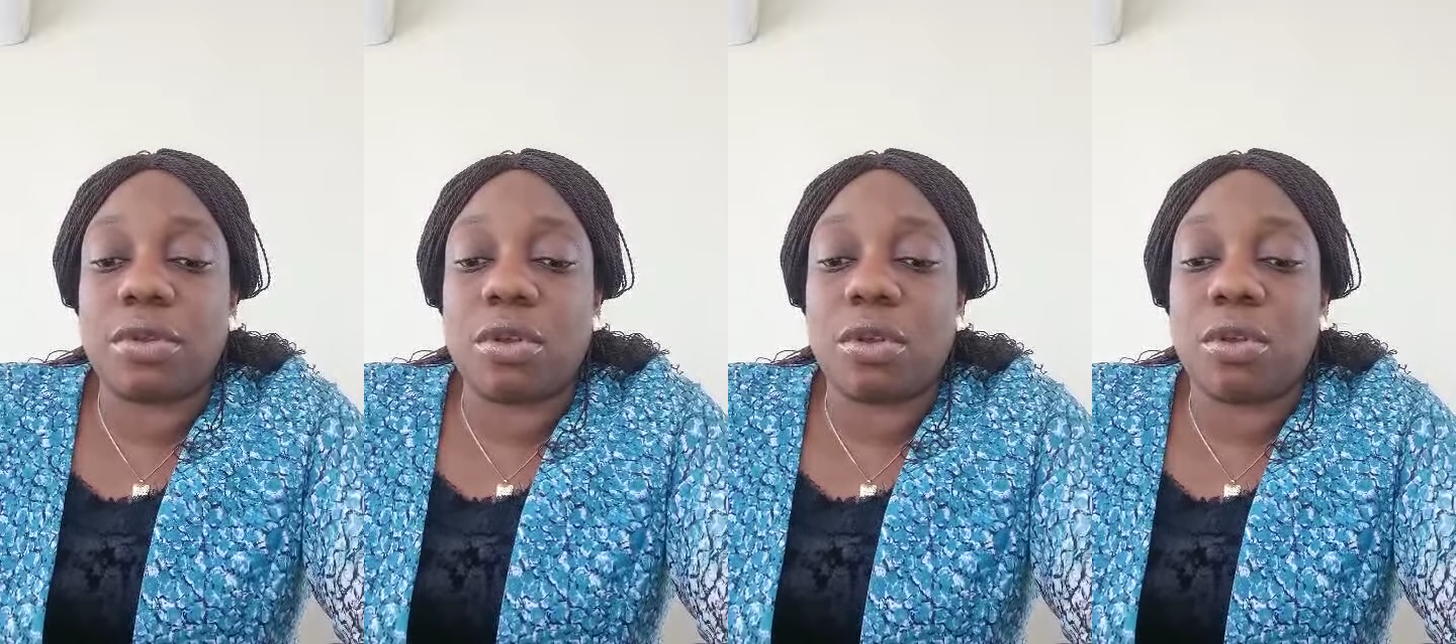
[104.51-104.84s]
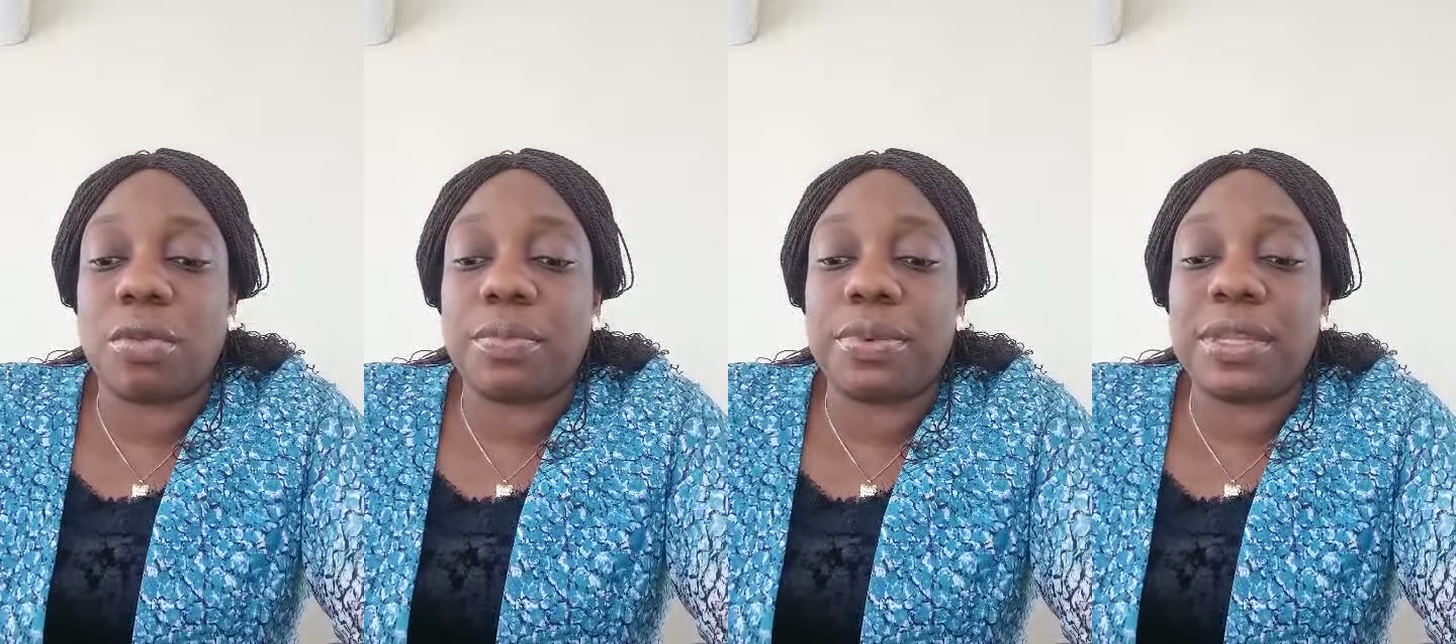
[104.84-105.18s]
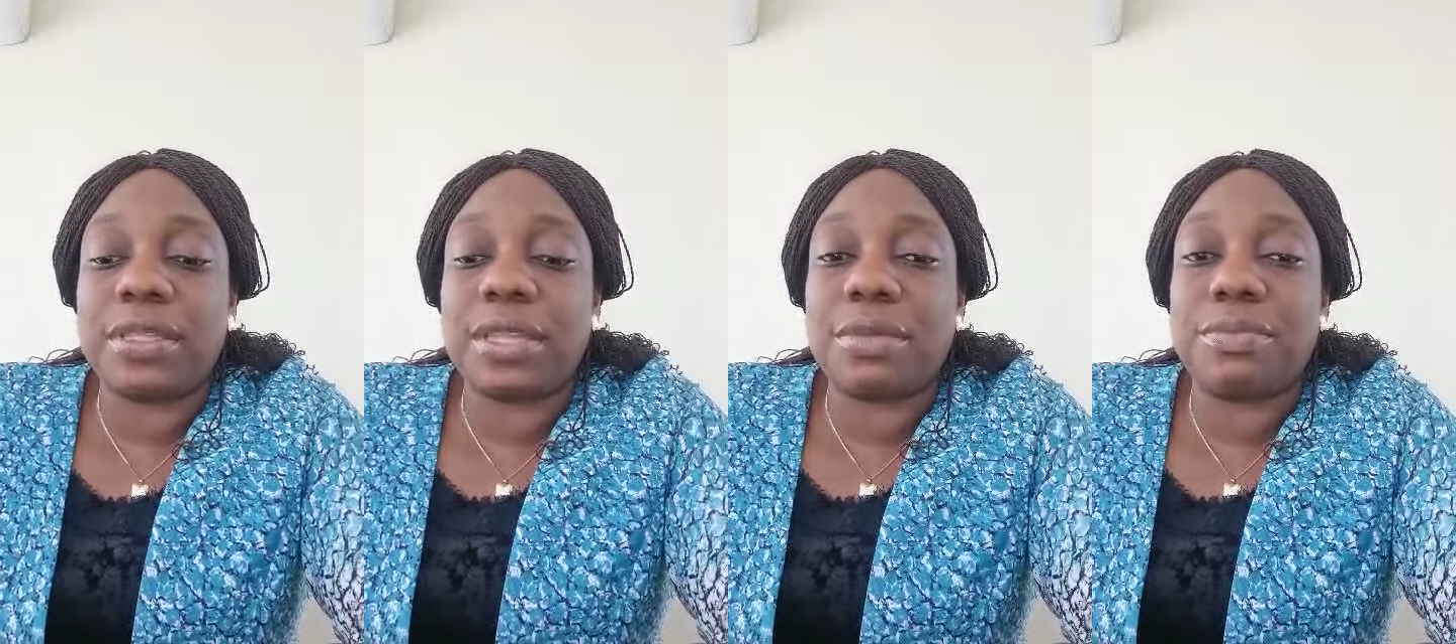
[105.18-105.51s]

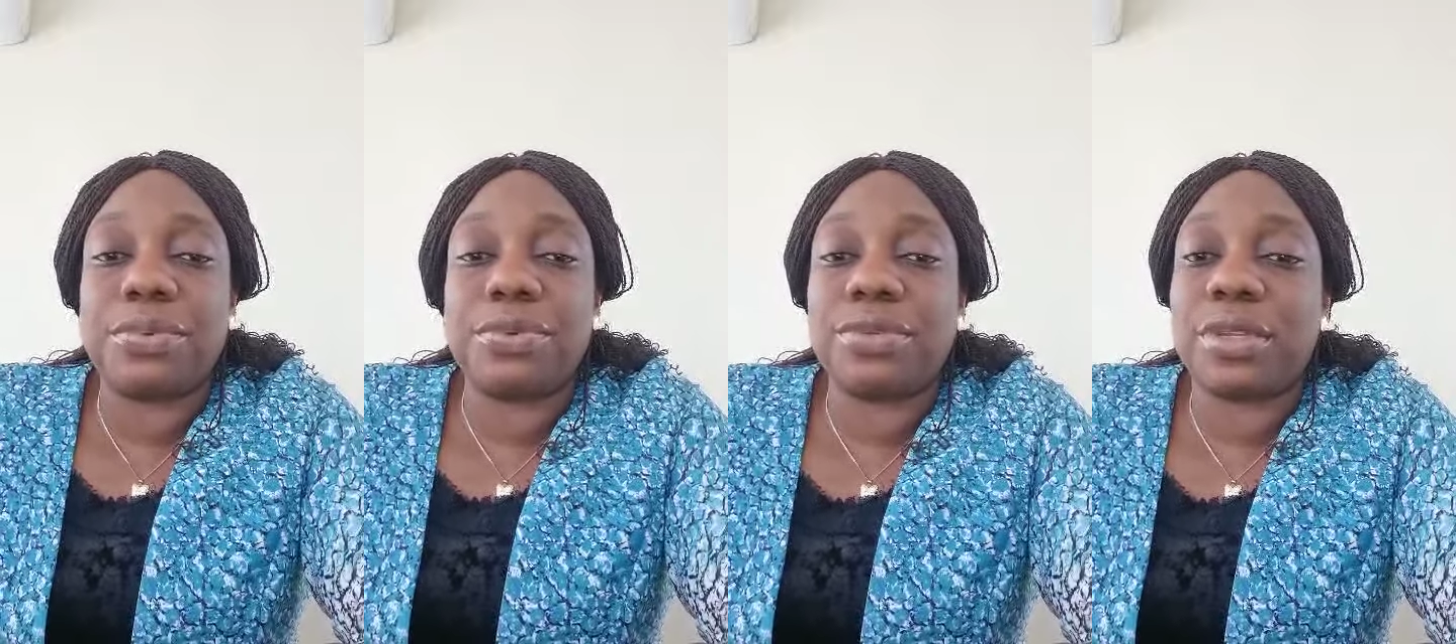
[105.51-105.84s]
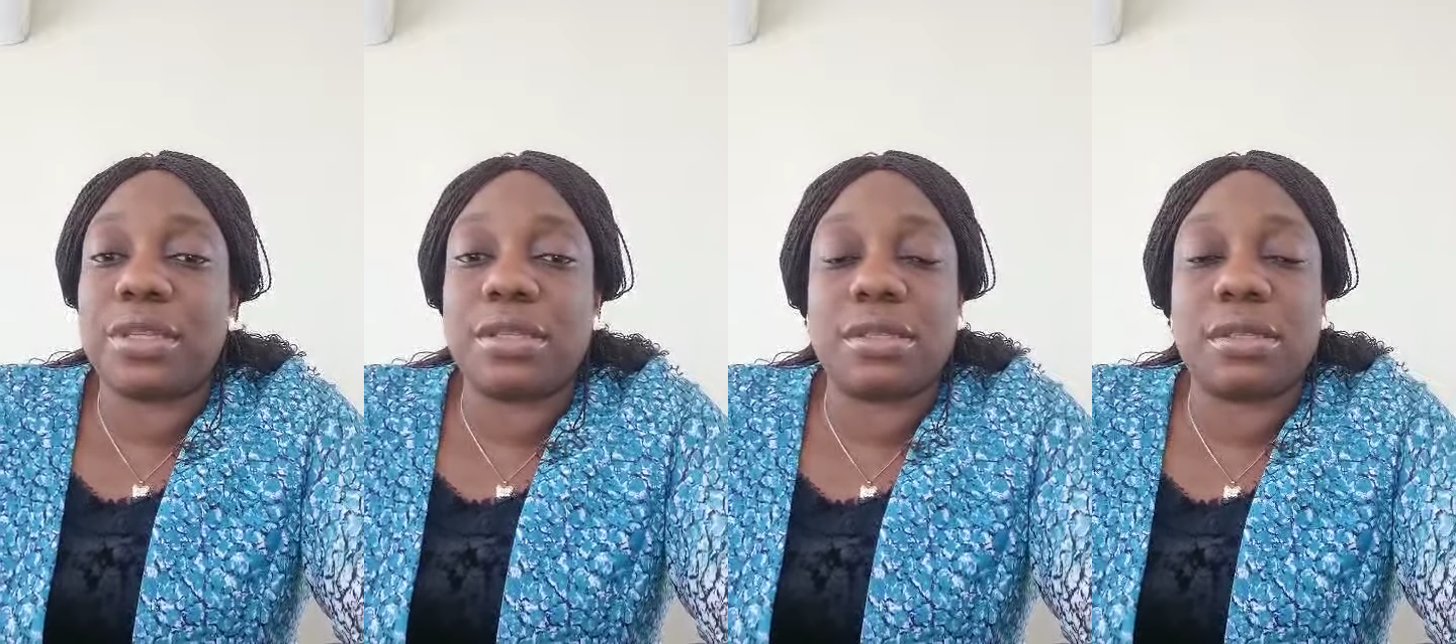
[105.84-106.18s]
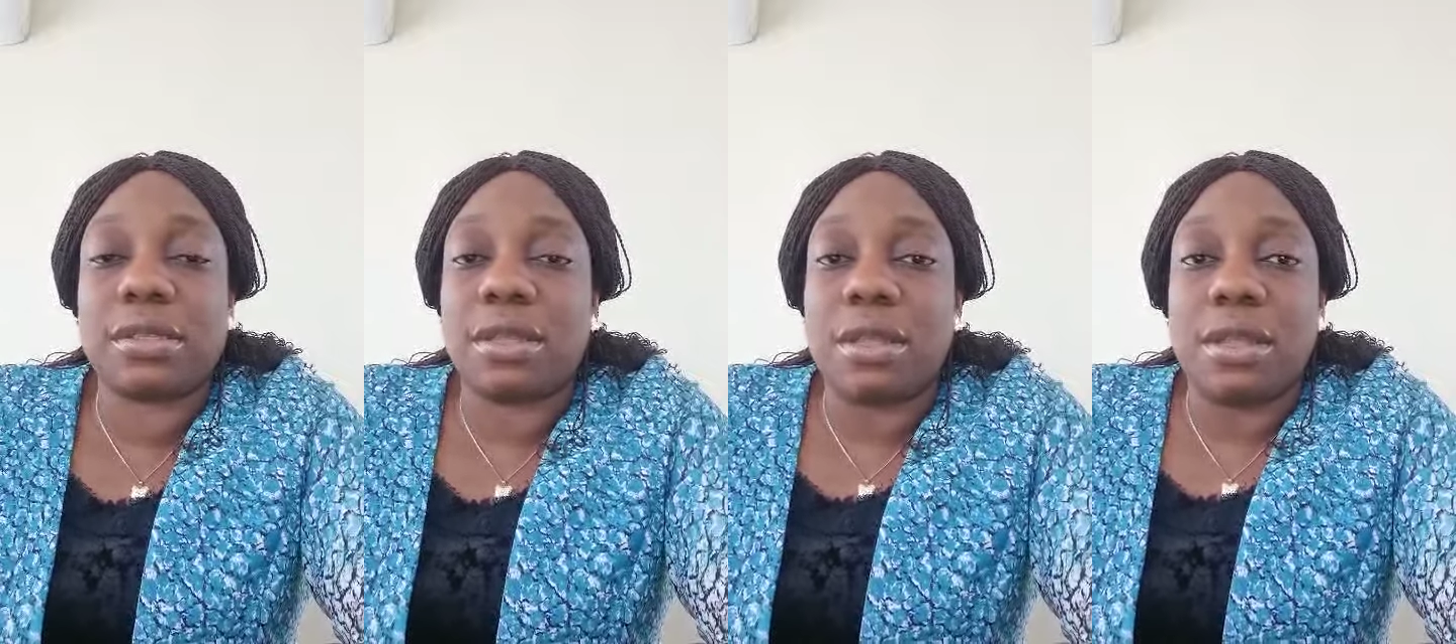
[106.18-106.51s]
uncompleted buildings